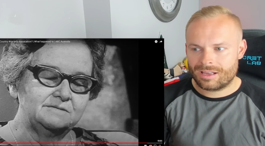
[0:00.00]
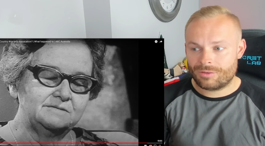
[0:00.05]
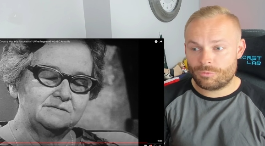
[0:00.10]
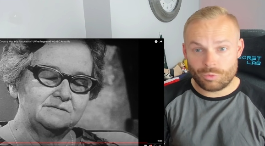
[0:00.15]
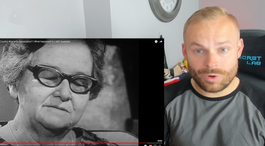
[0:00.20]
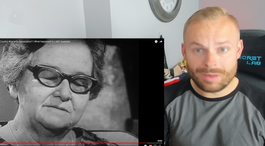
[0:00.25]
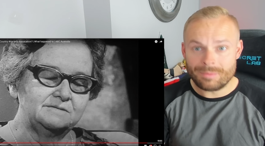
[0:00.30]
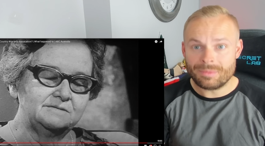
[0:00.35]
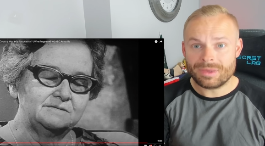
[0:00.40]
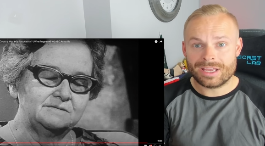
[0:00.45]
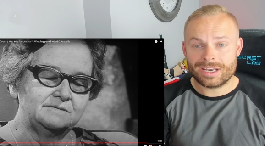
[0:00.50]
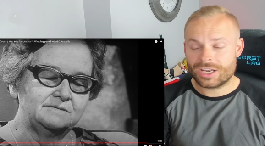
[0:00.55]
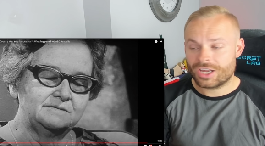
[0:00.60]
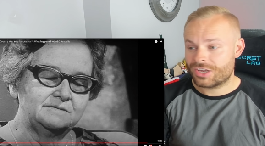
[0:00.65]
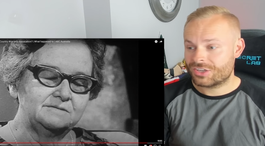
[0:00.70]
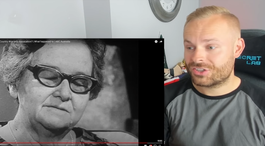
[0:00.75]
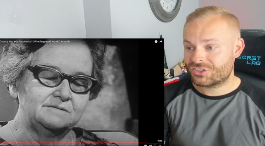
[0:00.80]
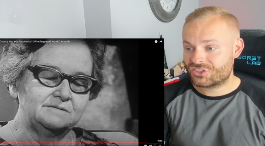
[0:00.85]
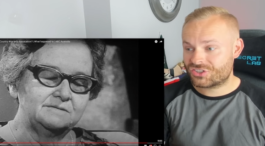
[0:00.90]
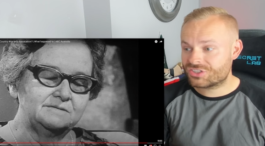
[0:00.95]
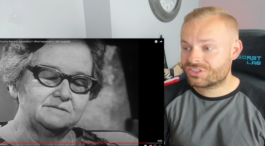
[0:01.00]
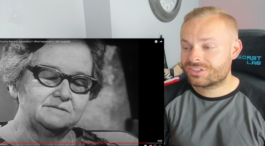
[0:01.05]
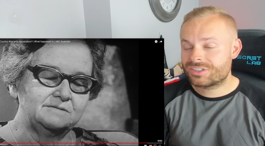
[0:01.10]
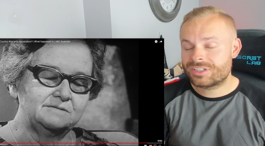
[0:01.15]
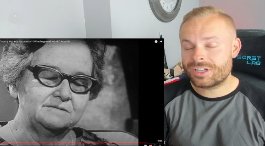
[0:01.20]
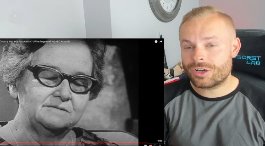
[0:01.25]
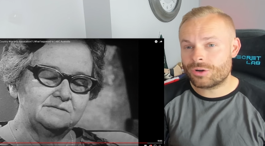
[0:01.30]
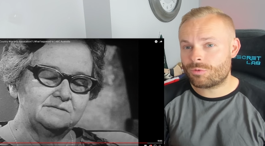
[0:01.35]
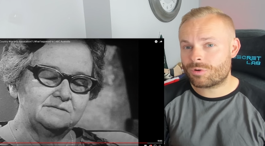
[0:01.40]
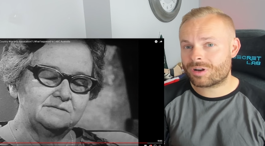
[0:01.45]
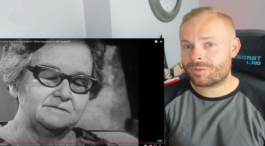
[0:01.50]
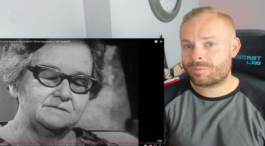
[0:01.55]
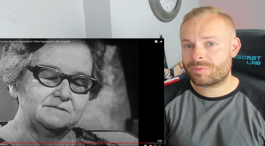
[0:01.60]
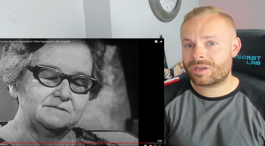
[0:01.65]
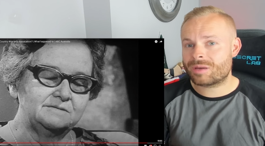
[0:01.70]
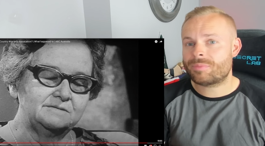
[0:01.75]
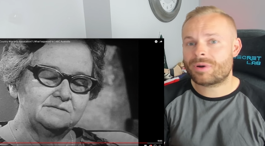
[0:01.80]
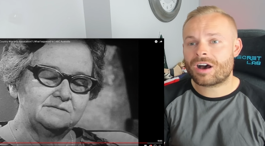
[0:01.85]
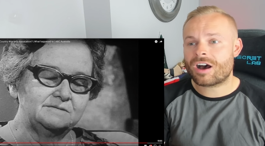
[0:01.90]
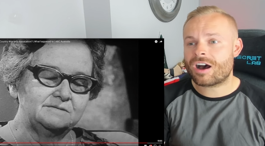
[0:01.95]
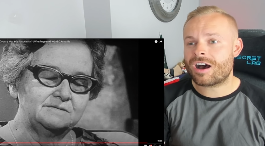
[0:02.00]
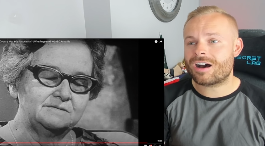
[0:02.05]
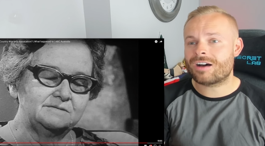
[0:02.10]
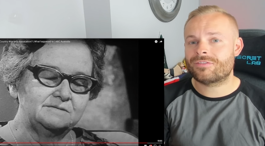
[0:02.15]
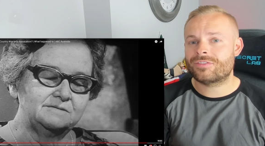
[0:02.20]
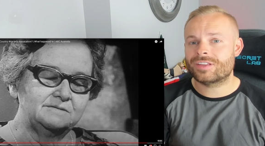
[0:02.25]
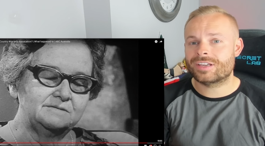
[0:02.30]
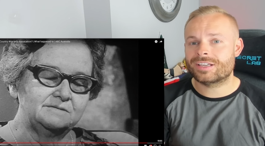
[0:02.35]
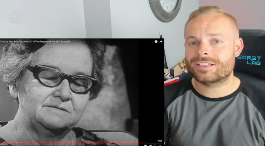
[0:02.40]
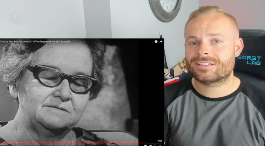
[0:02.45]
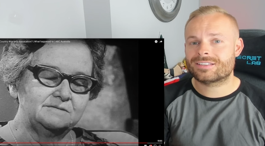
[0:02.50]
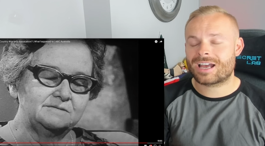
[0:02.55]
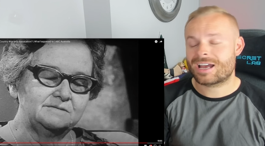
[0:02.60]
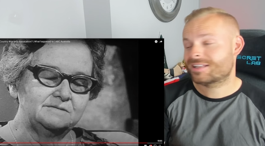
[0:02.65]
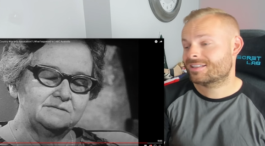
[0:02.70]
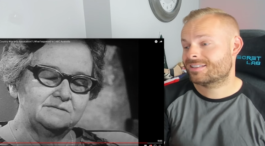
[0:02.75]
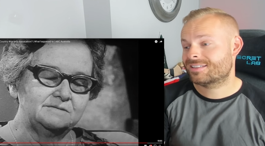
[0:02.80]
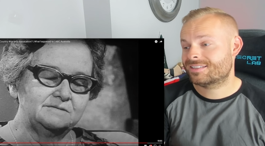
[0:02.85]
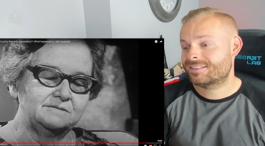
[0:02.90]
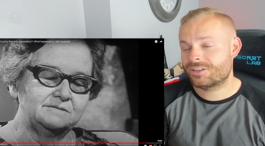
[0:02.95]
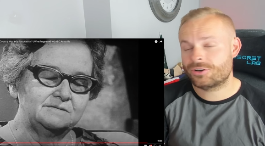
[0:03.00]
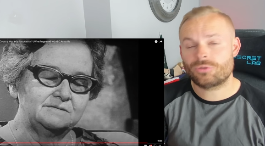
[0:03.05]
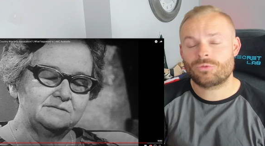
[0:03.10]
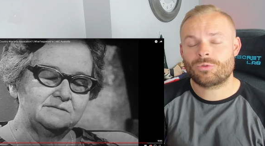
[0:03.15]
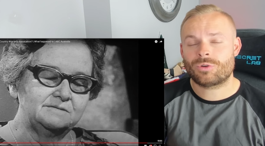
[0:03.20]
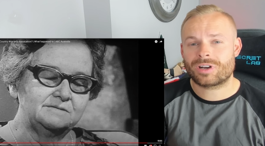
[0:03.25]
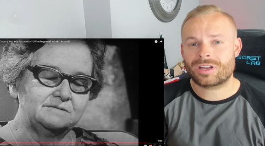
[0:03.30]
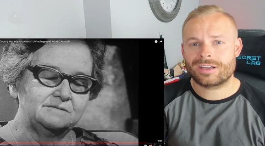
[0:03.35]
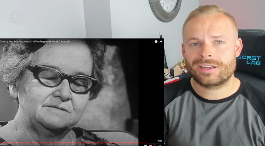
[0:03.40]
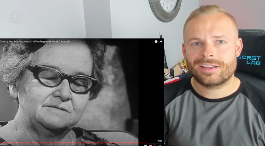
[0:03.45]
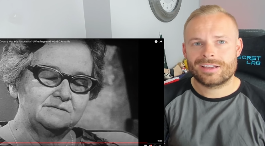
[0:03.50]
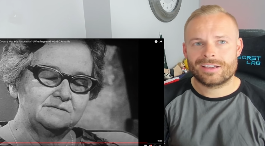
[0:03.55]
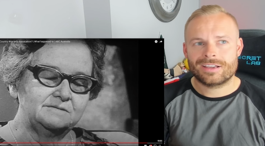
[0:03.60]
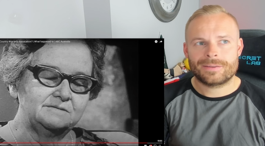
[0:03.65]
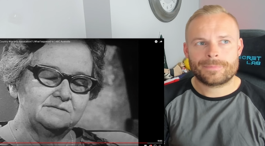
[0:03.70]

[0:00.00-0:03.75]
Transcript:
Speaker 1: women still want to be a part of this and still want to